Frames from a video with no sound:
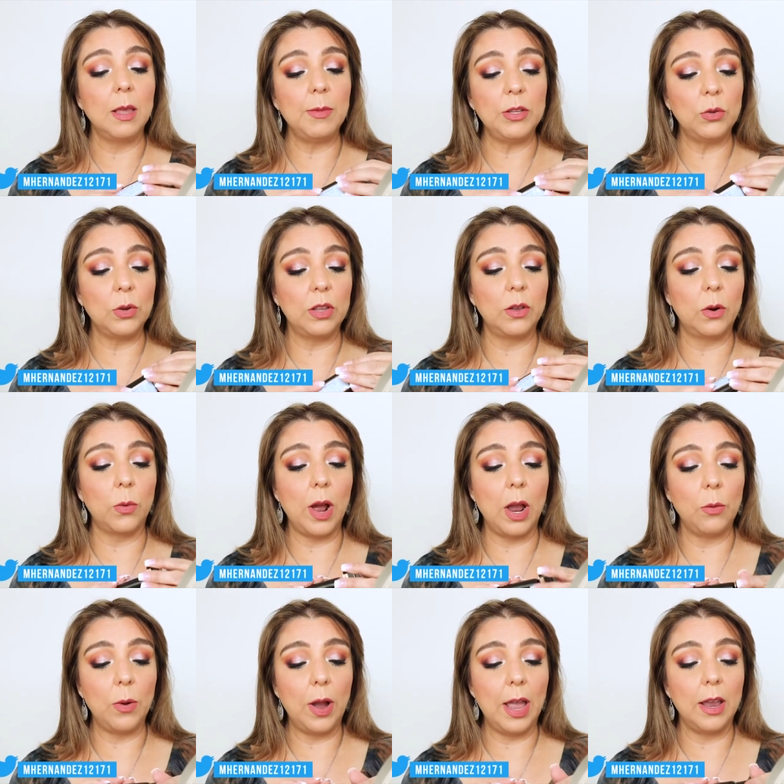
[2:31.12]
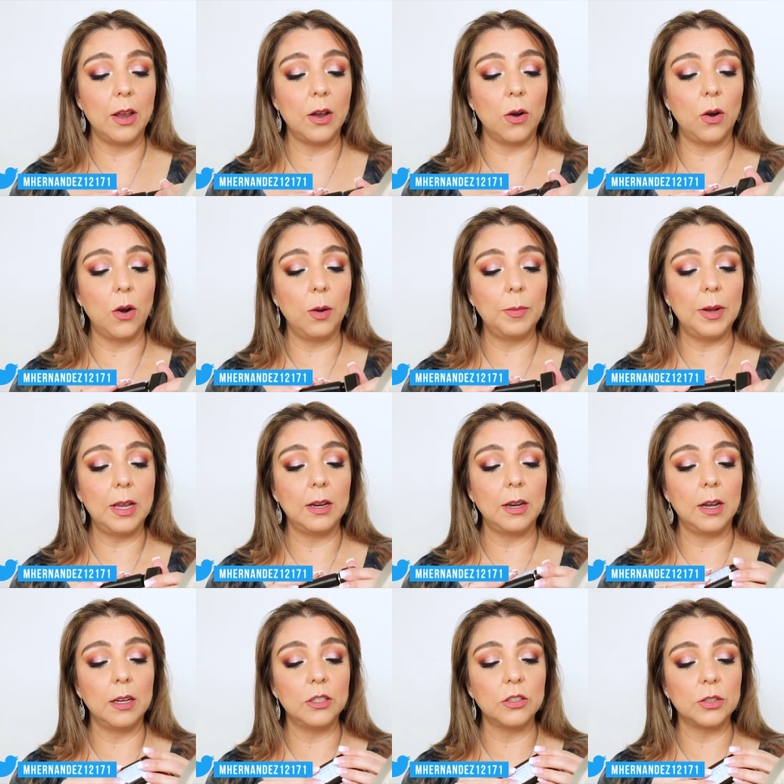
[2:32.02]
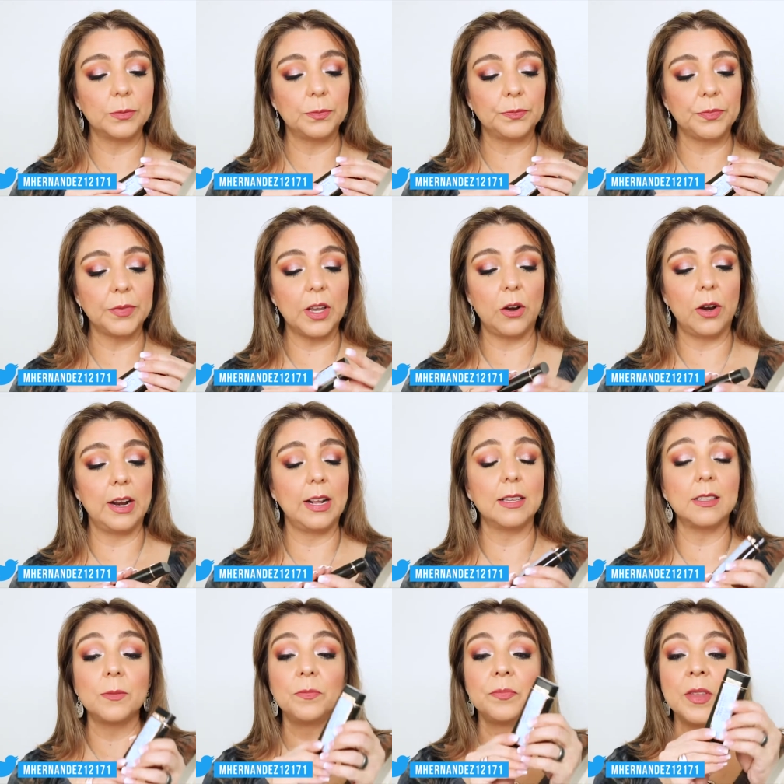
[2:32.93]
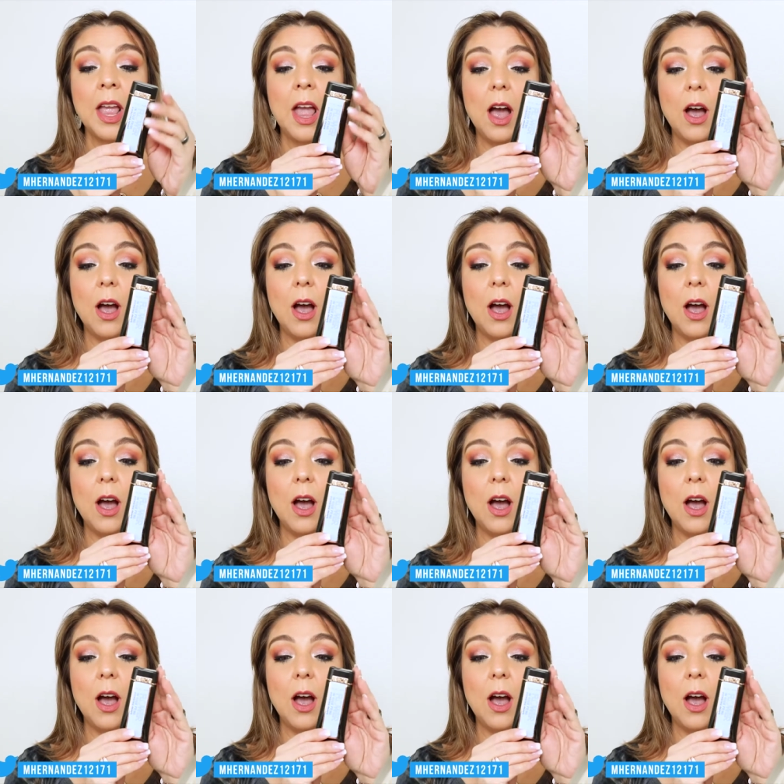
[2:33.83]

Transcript: Let me do it the right way. Oh my gosh. There it is.